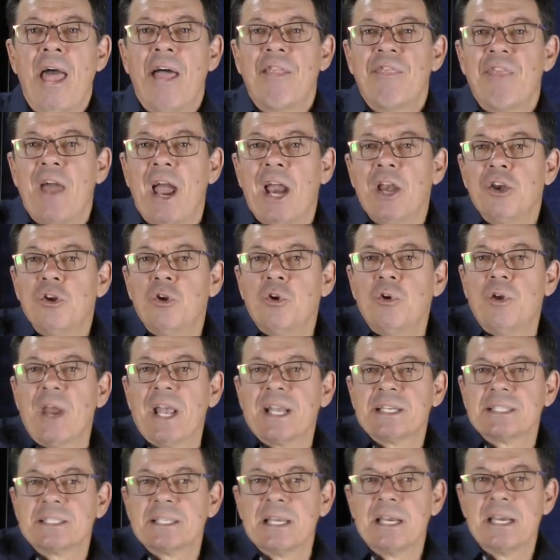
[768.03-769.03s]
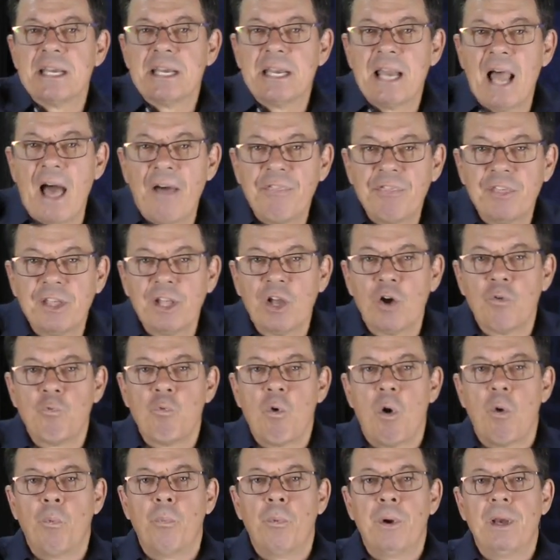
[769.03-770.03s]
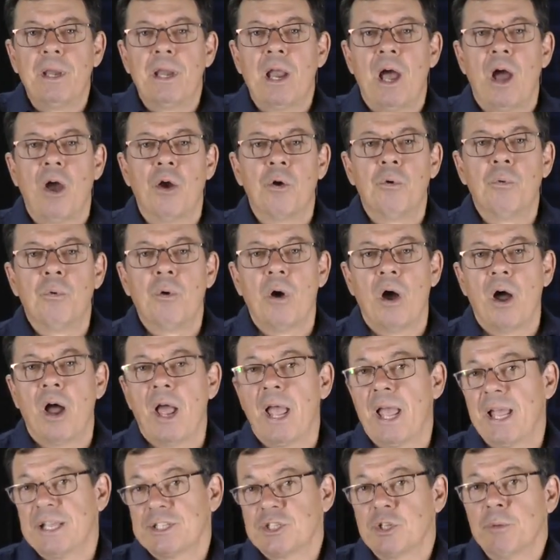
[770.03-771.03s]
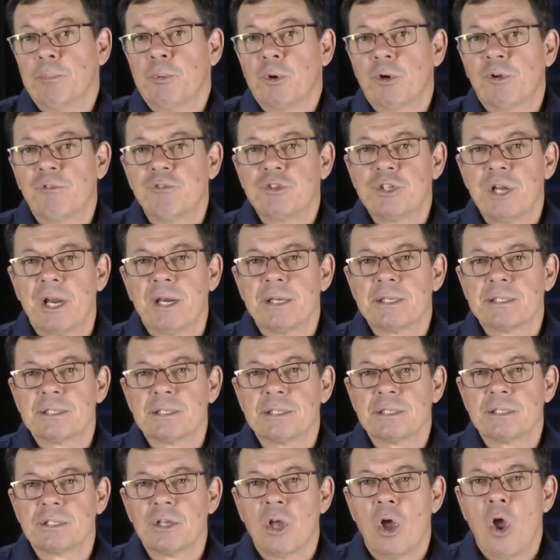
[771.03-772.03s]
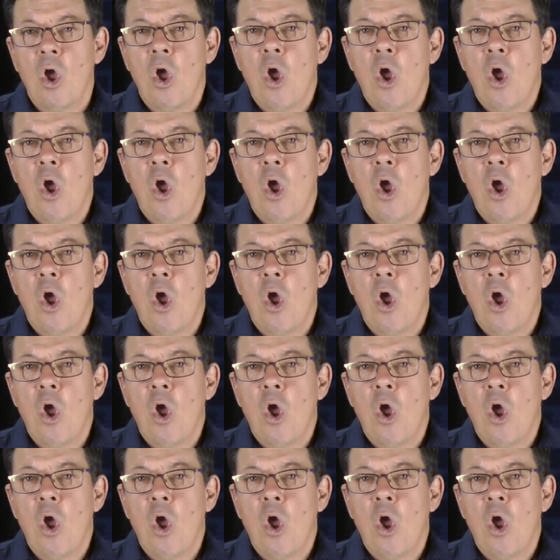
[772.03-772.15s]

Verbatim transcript: they knew next to nothing of what we know as the book of Genesis.